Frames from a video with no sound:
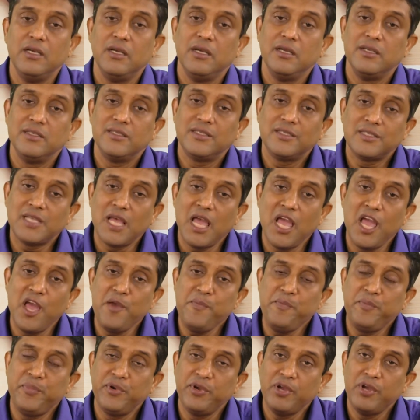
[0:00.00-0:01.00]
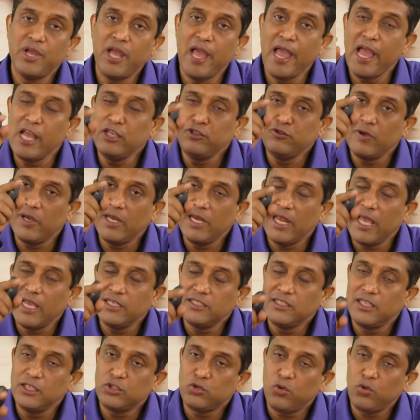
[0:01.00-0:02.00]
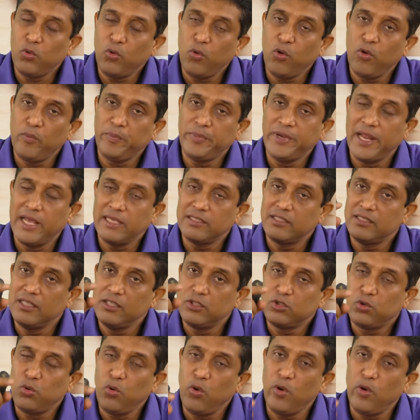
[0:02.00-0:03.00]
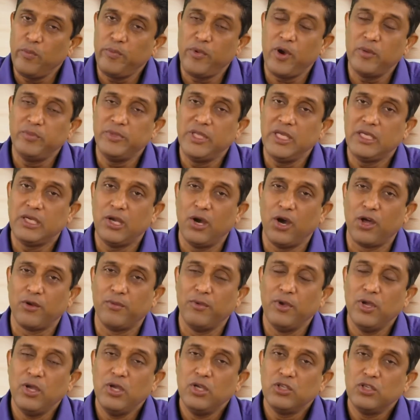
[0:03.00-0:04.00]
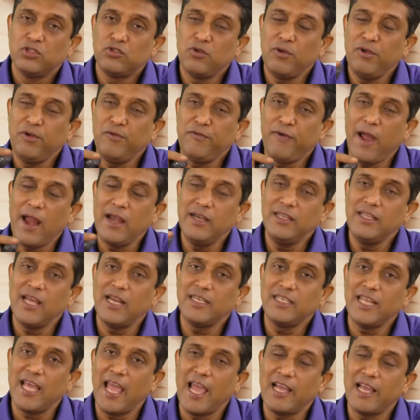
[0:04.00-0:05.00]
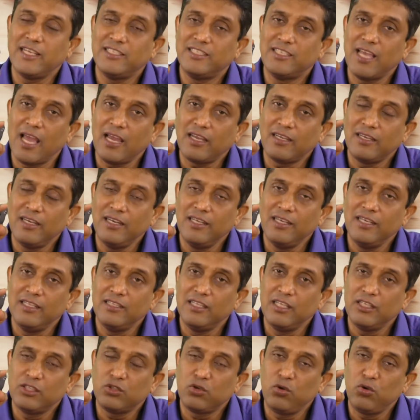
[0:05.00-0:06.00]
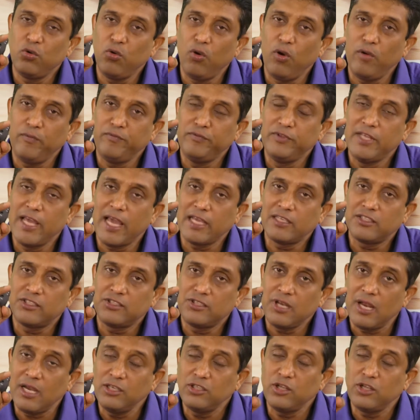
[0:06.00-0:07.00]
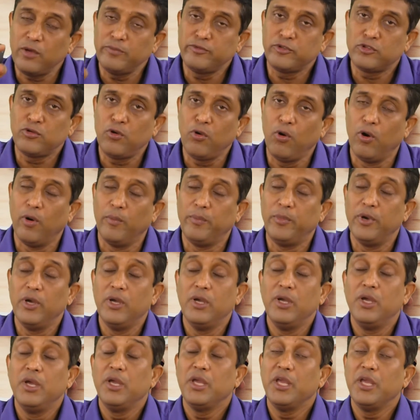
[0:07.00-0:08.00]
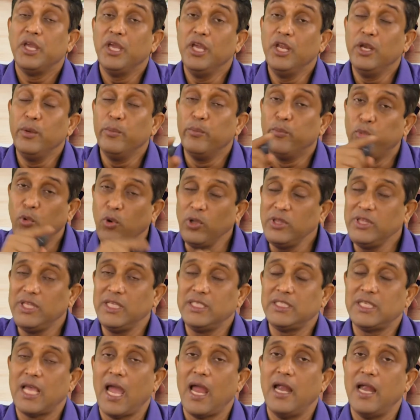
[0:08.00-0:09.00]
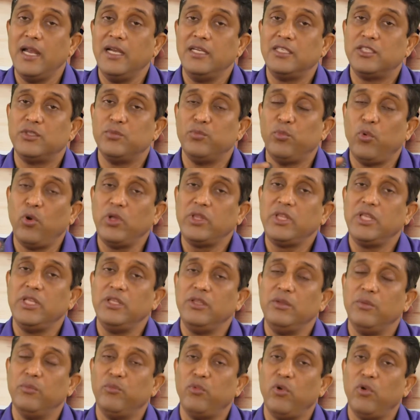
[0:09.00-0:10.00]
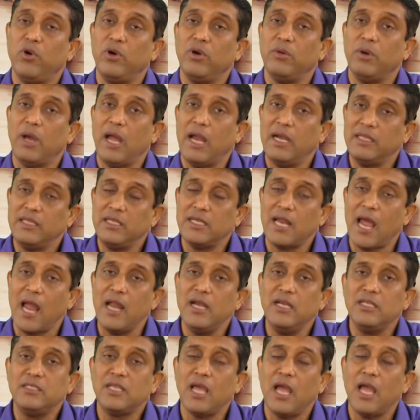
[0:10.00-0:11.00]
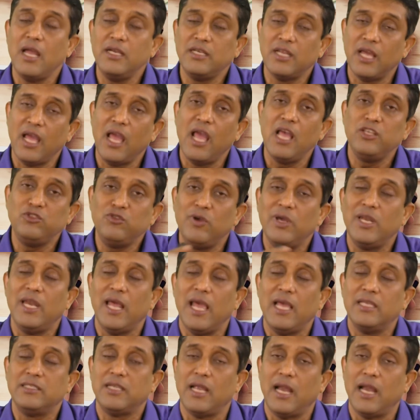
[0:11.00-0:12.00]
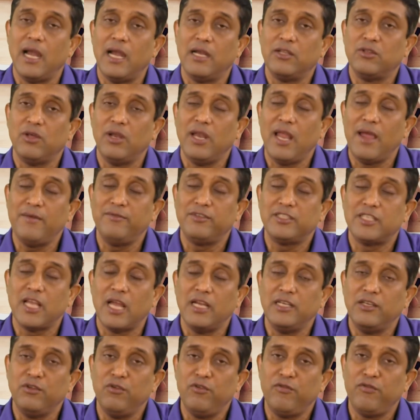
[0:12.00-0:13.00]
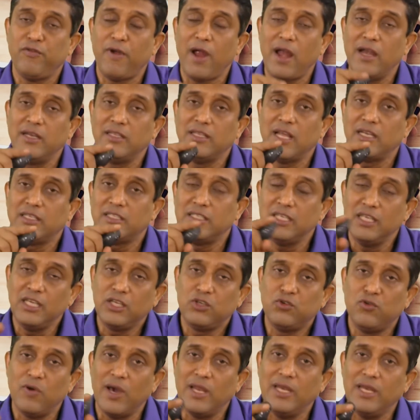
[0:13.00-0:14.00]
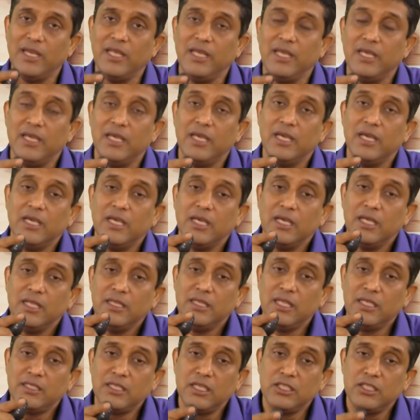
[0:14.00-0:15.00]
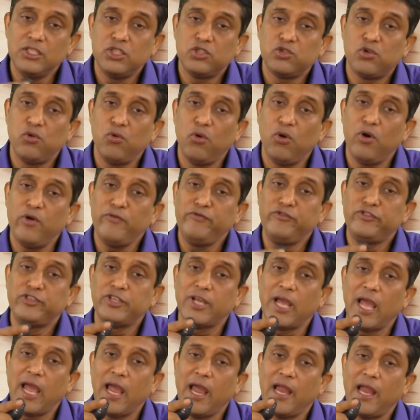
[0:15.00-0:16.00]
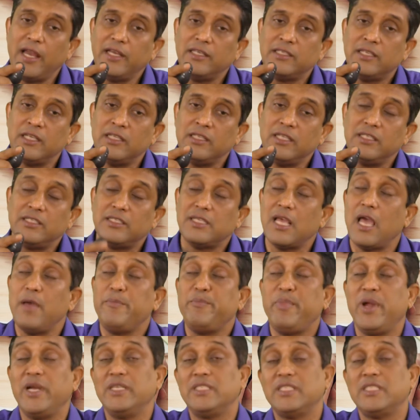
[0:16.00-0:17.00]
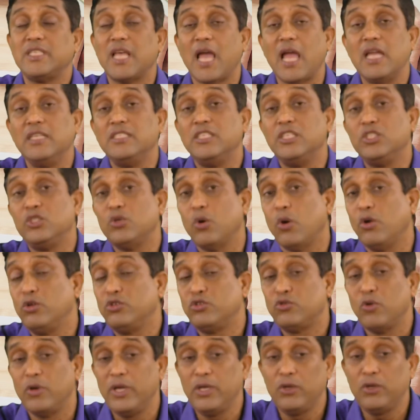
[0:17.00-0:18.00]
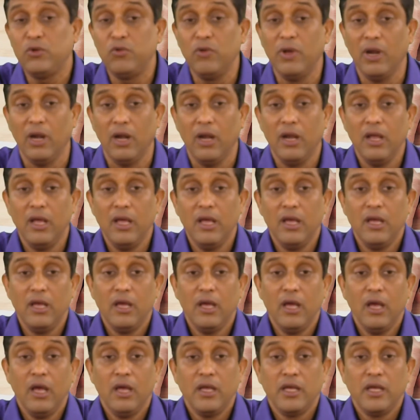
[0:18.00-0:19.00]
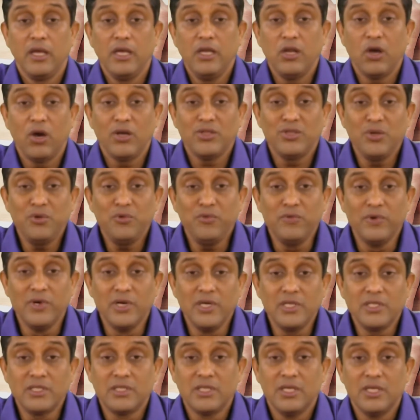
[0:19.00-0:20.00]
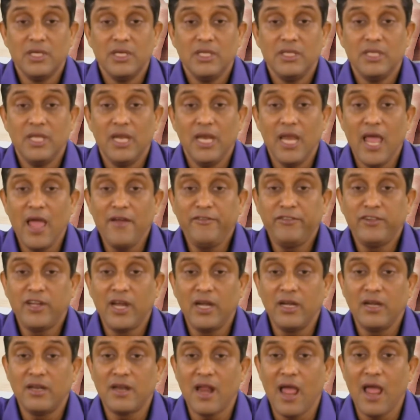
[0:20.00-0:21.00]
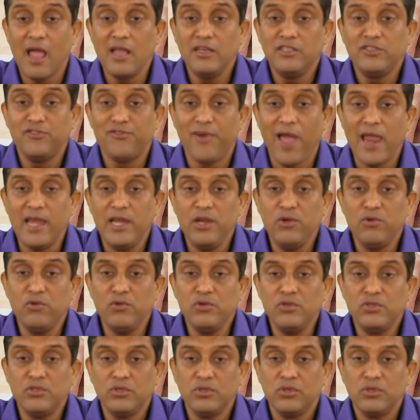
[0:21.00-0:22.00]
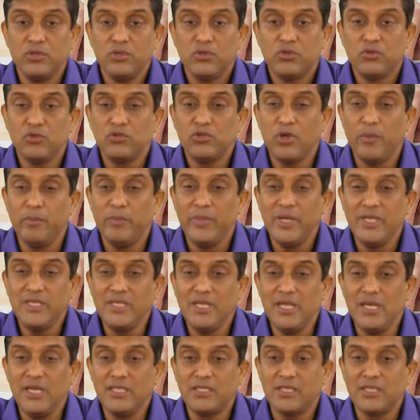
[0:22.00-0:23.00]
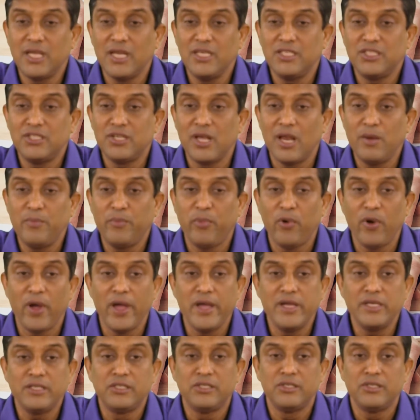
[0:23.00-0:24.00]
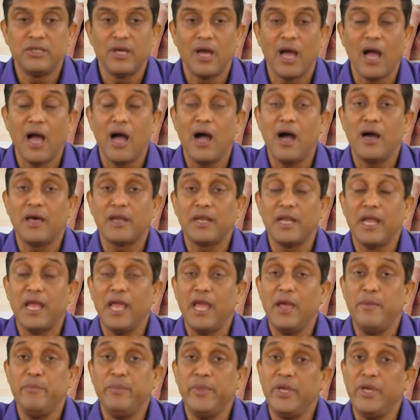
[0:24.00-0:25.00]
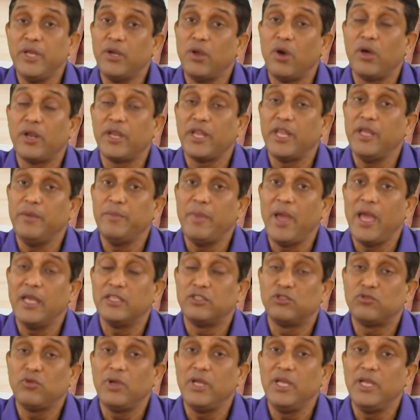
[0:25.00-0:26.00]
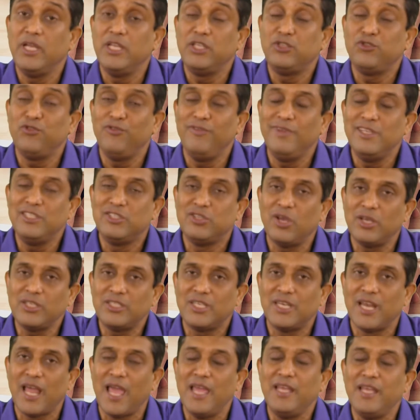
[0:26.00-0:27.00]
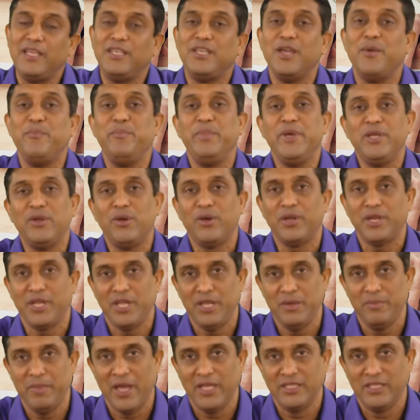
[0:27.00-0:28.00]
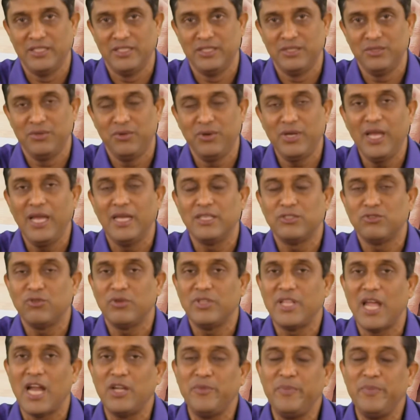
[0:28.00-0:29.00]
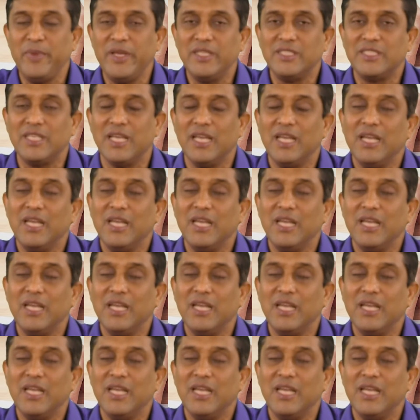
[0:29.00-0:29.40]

shape as well as the slopeness, the slope of the curve. So you'll find that exactly the slope, the extent of slope in both the sides, both in both at the right side as well as at the left side, you will find that equally this is sloped and the shape and size is also equal. In other words, the left and right values to the middle central point are a mirror image. So it will just like a mirror image. Okay, so that means